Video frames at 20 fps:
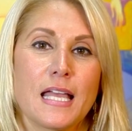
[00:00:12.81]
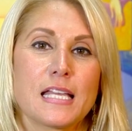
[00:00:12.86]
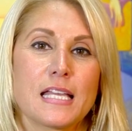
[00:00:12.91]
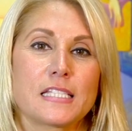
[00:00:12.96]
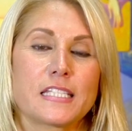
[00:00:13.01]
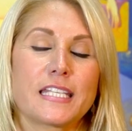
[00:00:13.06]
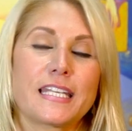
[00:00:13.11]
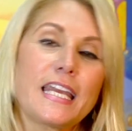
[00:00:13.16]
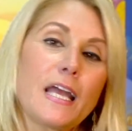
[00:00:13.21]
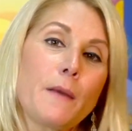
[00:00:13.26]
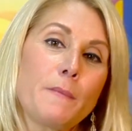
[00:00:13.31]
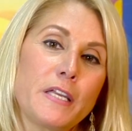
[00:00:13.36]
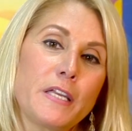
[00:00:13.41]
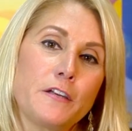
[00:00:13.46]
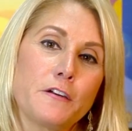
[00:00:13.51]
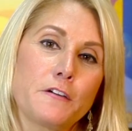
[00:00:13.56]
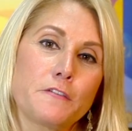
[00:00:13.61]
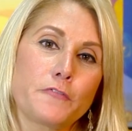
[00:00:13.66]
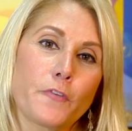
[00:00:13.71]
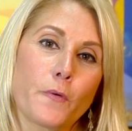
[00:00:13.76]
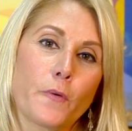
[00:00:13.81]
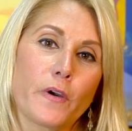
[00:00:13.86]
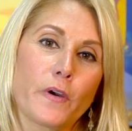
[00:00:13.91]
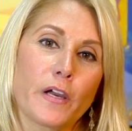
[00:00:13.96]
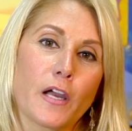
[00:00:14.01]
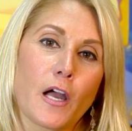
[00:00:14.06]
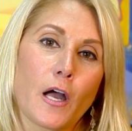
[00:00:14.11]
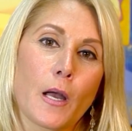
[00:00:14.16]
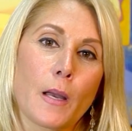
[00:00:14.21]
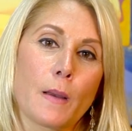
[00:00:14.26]
Today I'm here
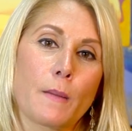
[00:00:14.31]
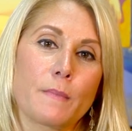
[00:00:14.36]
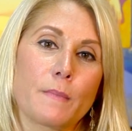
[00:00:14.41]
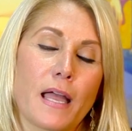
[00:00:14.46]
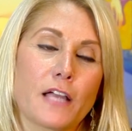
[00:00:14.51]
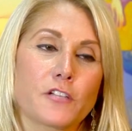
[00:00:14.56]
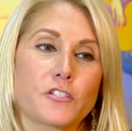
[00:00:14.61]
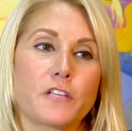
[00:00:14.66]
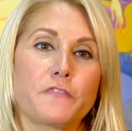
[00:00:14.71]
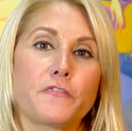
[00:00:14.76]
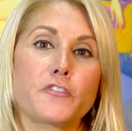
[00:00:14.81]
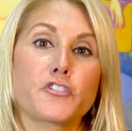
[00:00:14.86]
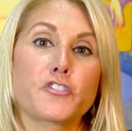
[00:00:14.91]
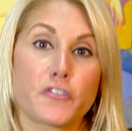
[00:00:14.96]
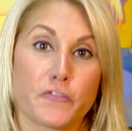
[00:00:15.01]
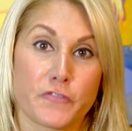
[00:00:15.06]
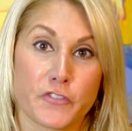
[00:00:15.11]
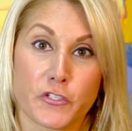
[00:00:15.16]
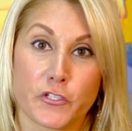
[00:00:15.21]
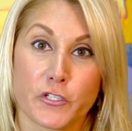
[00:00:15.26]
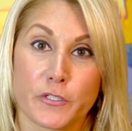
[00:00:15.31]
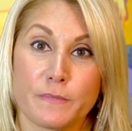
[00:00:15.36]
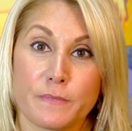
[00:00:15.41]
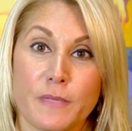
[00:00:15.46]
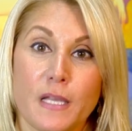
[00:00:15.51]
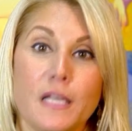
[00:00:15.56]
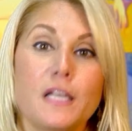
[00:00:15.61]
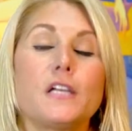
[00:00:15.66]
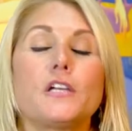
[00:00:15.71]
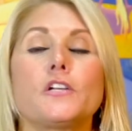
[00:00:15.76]
for, um, actually for
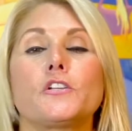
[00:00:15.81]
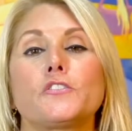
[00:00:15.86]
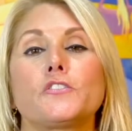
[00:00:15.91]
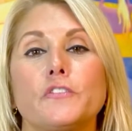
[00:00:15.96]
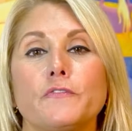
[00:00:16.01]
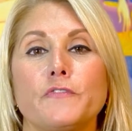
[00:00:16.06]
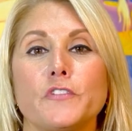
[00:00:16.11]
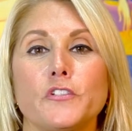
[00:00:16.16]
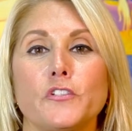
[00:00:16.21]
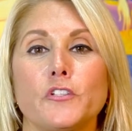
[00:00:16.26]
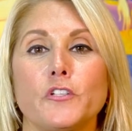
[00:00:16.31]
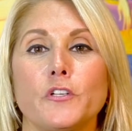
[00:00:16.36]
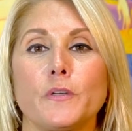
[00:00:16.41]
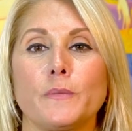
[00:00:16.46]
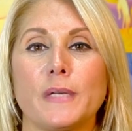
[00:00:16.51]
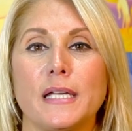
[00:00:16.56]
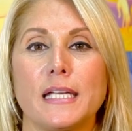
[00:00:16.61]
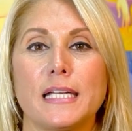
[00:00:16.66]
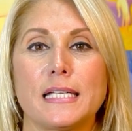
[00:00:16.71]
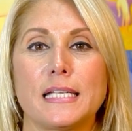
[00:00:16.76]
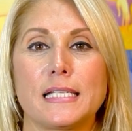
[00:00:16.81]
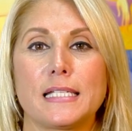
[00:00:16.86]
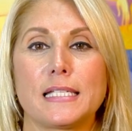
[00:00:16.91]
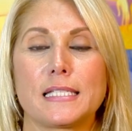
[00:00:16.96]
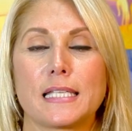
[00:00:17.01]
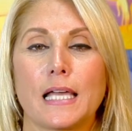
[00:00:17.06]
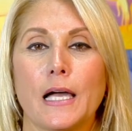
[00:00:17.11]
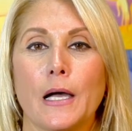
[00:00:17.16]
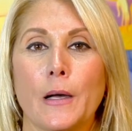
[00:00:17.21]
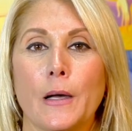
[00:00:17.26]
Juvederm. Juvederm
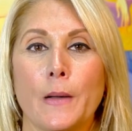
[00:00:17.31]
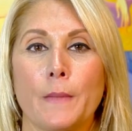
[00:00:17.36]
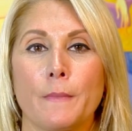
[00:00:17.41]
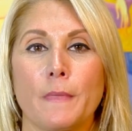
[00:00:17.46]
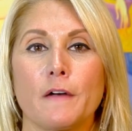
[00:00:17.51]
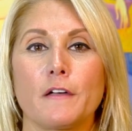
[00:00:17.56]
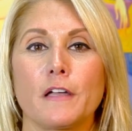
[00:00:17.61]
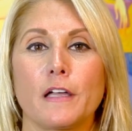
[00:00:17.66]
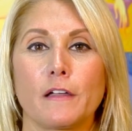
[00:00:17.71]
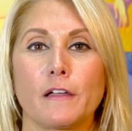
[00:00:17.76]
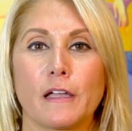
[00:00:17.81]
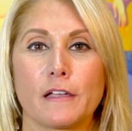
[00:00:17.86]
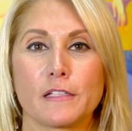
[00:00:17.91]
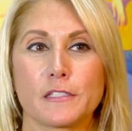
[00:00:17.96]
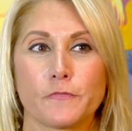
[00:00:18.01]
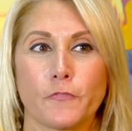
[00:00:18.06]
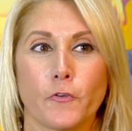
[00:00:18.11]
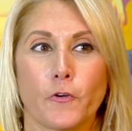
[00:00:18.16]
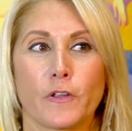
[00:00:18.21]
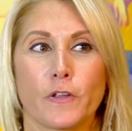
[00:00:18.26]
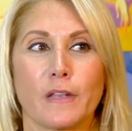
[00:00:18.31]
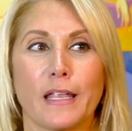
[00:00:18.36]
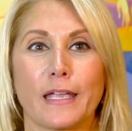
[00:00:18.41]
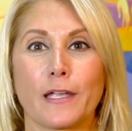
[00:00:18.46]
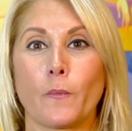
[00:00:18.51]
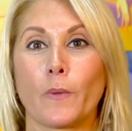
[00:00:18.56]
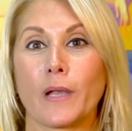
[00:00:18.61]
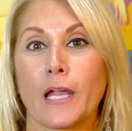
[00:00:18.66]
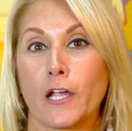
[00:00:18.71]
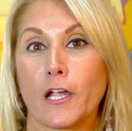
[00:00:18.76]
is, um, it's for
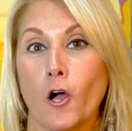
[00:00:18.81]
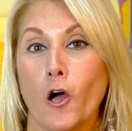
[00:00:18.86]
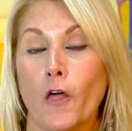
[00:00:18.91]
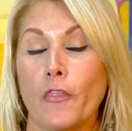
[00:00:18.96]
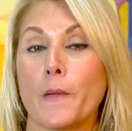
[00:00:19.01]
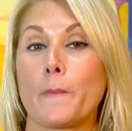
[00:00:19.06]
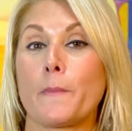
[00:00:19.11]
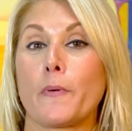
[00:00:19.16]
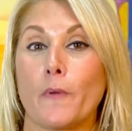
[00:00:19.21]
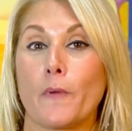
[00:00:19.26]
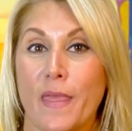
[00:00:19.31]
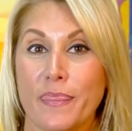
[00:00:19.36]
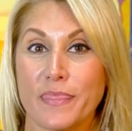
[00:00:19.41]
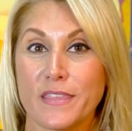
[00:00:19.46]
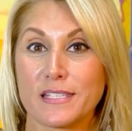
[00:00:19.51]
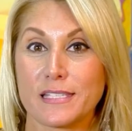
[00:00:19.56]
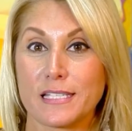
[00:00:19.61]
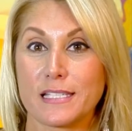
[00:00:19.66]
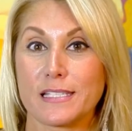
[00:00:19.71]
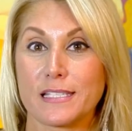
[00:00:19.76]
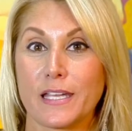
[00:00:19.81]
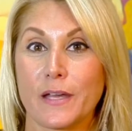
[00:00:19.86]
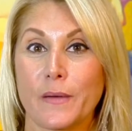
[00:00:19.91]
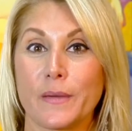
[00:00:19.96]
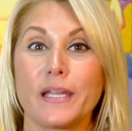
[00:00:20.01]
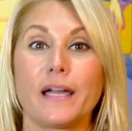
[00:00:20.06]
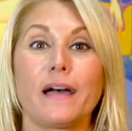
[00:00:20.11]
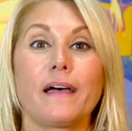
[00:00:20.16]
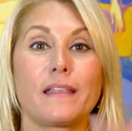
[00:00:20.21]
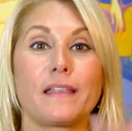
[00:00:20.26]
like what I call the parentheses
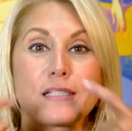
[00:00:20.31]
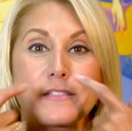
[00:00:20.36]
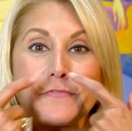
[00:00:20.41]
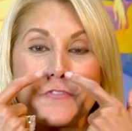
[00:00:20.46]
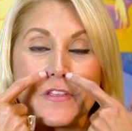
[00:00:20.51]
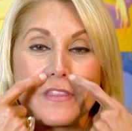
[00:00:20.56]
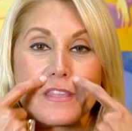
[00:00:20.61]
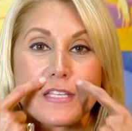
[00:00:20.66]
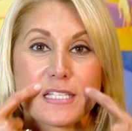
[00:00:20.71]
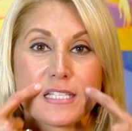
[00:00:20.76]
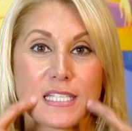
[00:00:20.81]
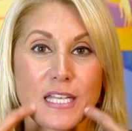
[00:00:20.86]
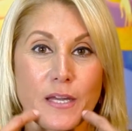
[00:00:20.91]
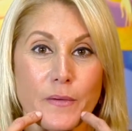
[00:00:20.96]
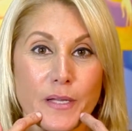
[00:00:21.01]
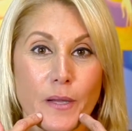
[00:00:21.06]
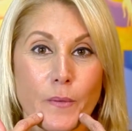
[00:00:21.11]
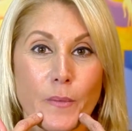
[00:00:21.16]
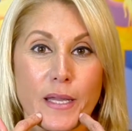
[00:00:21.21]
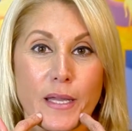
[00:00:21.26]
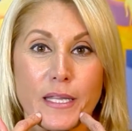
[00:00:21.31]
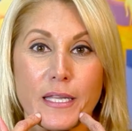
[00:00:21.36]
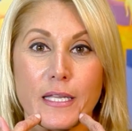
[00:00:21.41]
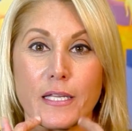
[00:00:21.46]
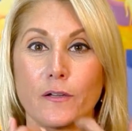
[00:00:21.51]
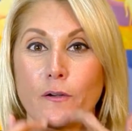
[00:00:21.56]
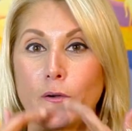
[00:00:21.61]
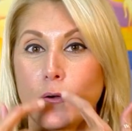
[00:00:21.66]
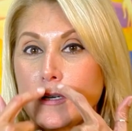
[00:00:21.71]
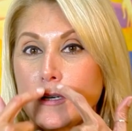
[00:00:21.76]
area. It's for this area right
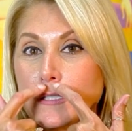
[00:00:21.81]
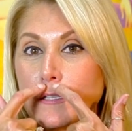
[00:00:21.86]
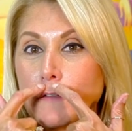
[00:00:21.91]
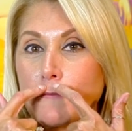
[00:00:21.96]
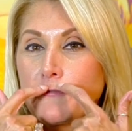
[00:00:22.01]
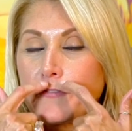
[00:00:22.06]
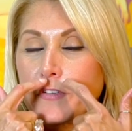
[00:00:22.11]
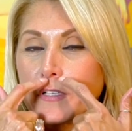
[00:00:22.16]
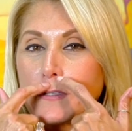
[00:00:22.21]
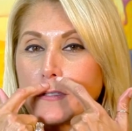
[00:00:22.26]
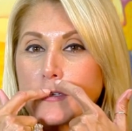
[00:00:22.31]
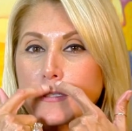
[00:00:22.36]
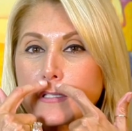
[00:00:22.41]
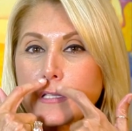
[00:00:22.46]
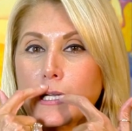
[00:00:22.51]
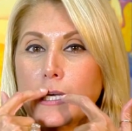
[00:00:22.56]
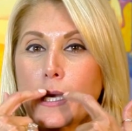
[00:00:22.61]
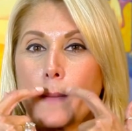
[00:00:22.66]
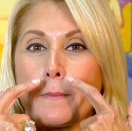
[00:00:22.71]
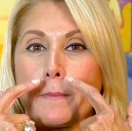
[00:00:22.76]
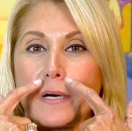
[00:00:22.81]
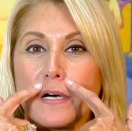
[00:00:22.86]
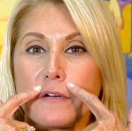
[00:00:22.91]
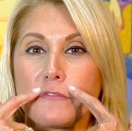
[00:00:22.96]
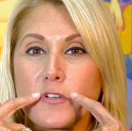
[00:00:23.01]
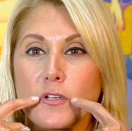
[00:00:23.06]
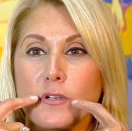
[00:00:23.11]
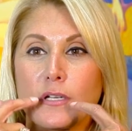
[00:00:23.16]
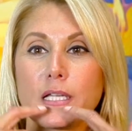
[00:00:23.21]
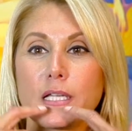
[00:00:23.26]
here or some fillers like
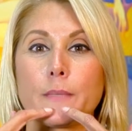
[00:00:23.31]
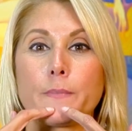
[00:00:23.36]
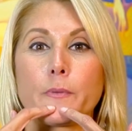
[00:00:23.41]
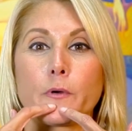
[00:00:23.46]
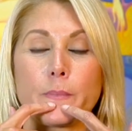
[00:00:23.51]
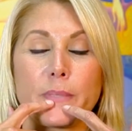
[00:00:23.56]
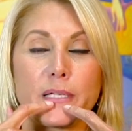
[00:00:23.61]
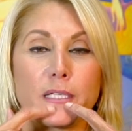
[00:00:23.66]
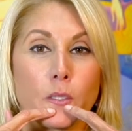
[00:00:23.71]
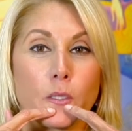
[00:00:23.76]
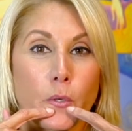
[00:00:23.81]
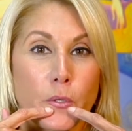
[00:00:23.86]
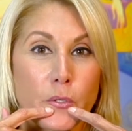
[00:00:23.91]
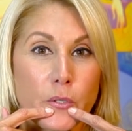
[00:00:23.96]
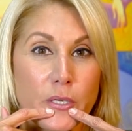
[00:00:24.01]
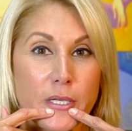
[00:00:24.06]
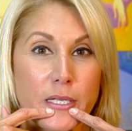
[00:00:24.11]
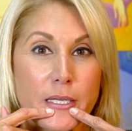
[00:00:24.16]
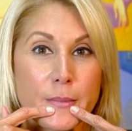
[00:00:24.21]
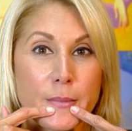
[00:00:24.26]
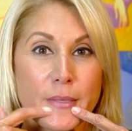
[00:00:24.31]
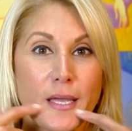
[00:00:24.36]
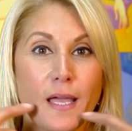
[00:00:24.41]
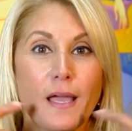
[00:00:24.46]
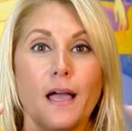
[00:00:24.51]
above your lip or below your lip.